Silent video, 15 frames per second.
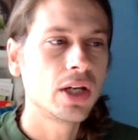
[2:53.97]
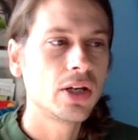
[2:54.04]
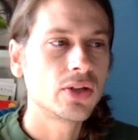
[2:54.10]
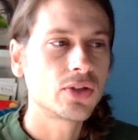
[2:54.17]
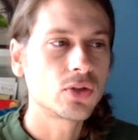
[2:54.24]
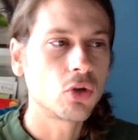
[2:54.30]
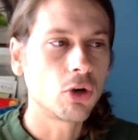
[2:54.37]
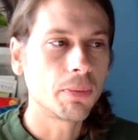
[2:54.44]

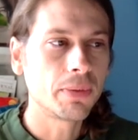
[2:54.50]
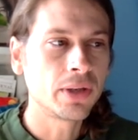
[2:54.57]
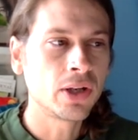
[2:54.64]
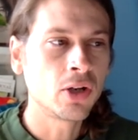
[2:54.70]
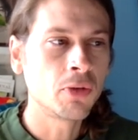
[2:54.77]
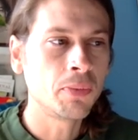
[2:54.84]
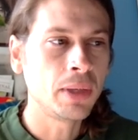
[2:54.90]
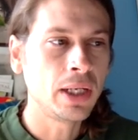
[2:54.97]

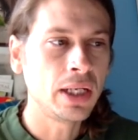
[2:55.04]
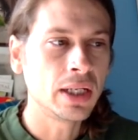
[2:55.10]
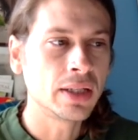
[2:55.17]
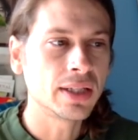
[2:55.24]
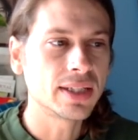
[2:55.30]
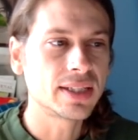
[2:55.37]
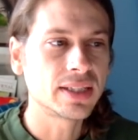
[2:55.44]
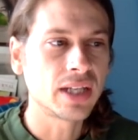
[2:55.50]
Scorpio being
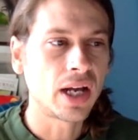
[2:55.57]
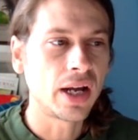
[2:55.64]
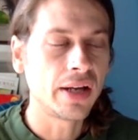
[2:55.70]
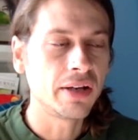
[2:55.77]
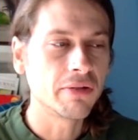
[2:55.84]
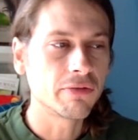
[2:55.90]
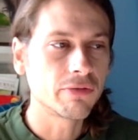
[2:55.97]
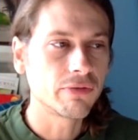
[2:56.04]
this sign
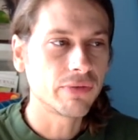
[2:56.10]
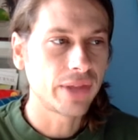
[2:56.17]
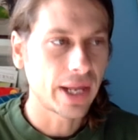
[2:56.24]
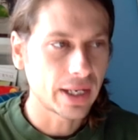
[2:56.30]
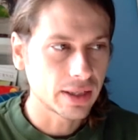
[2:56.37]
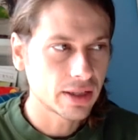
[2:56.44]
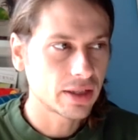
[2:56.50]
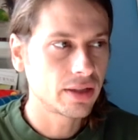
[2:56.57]
of
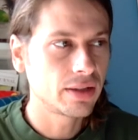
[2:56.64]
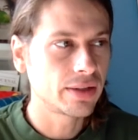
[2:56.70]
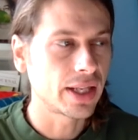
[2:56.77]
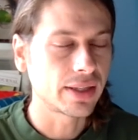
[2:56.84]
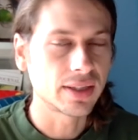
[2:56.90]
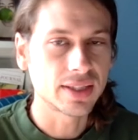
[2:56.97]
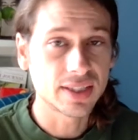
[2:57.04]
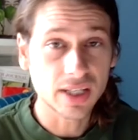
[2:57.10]
that
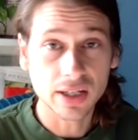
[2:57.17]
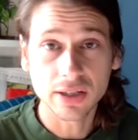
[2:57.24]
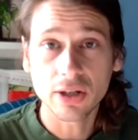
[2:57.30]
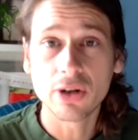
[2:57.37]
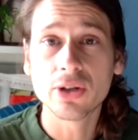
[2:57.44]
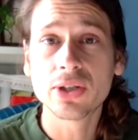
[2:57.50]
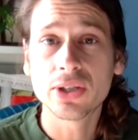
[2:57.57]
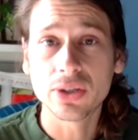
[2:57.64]
the sun
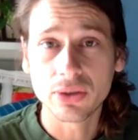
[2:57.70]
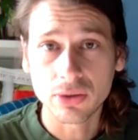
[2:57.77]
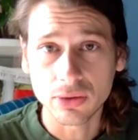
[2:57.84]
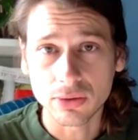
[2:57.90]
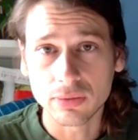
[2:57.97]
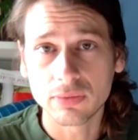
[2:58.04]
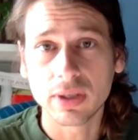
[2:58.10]
goes through,